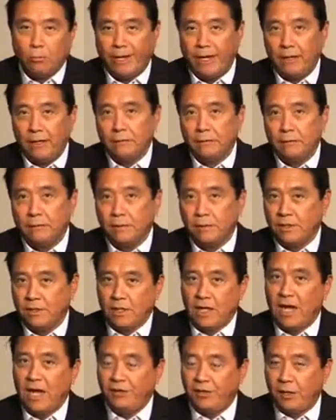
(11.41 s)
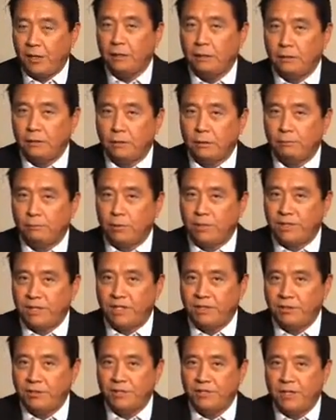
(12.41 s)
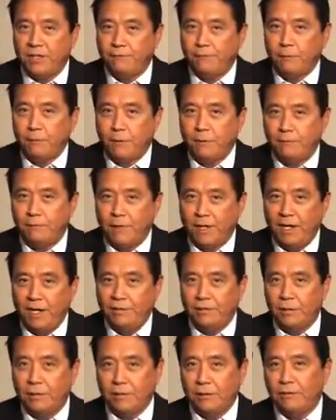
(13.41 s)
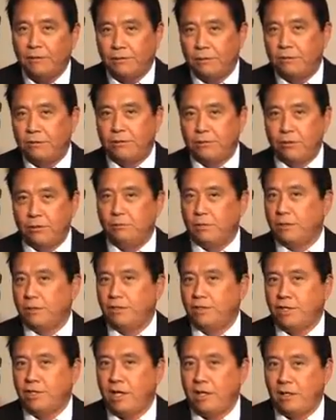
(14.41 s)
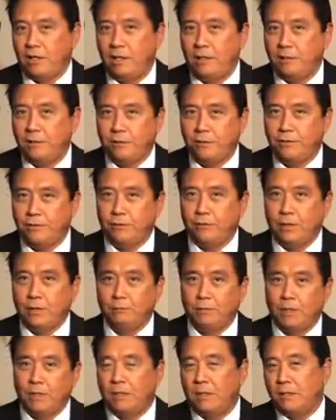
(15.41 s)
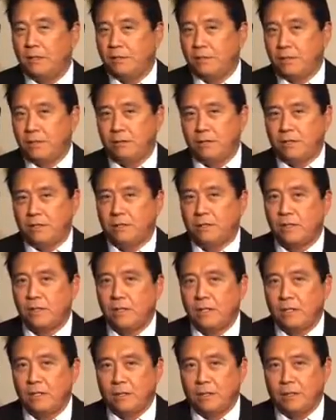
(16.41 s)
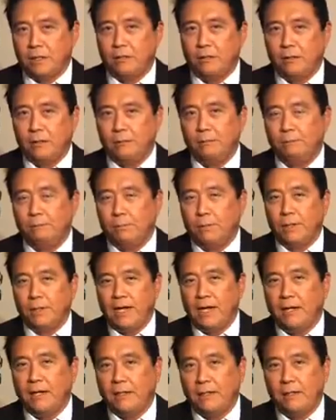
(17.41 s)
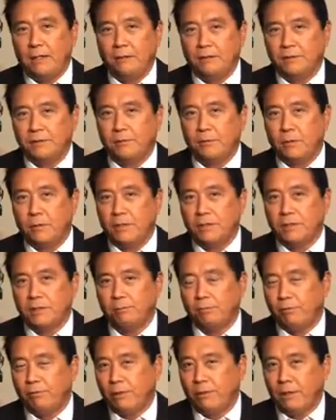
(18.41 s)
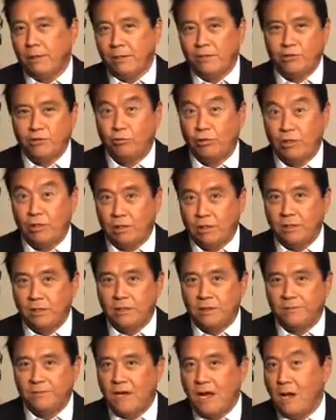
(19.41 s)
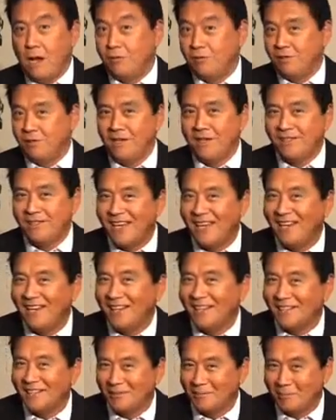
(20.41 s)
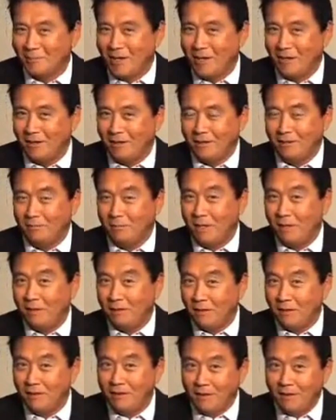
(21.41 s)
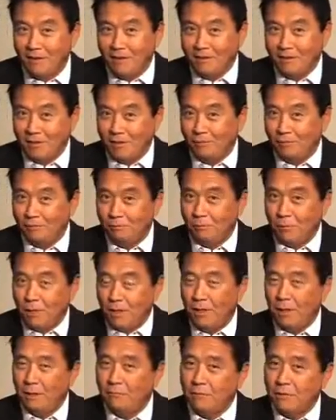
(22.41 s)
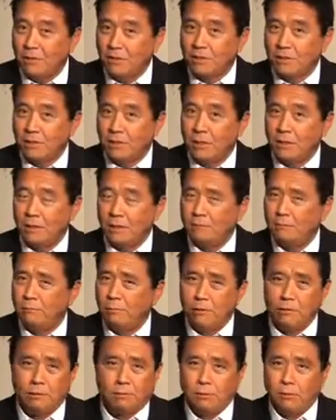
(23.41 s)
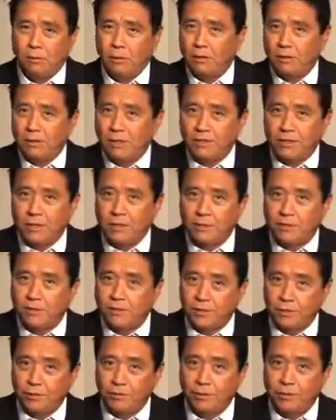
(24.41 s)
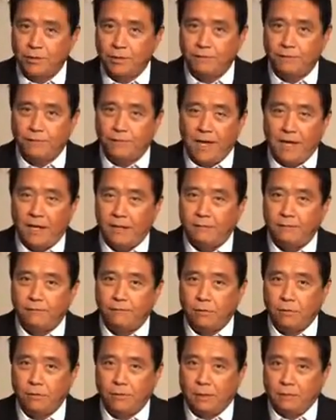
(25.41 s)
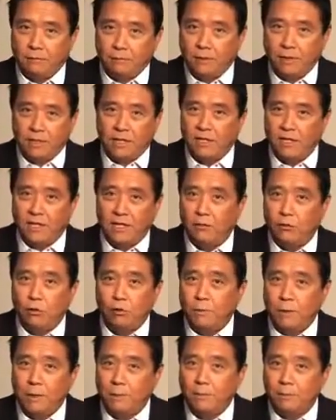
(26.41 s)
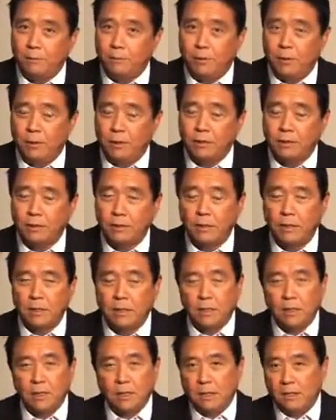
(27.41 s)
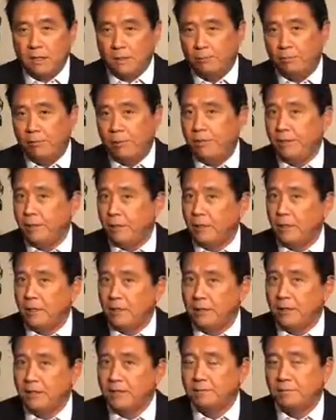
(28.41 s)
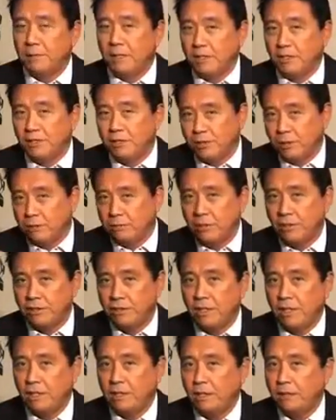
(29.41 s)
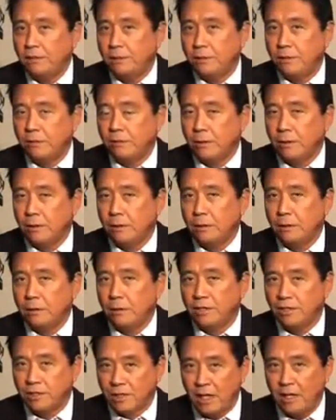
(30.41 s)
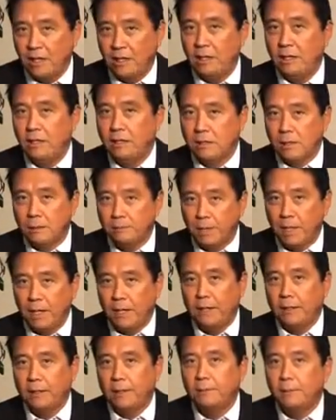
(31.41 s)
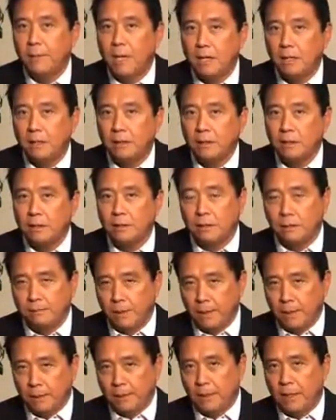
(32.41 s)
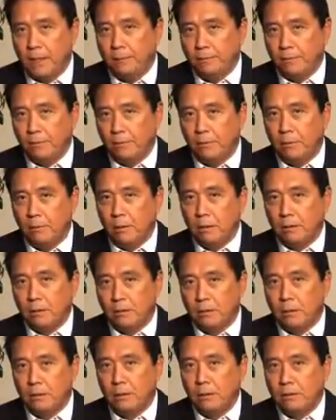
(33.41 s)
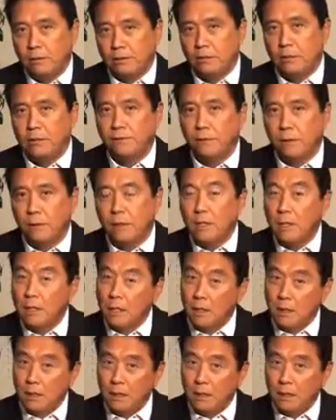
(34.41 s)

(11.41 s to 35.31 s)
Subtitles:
Well, I think to protect yourself from inflation, you should do what the Chinese are doing. Because the U.S., Bernanke and those boys are printing trillions of dollars and not telling us about it. I mean, I think it was Bloomberg that just sued the Fed for, you got to open up your books. They're printing all of this money. You should do what the Chinese are doing. The Chinese are buying commodities. They're buying copper, oil, gold, silver,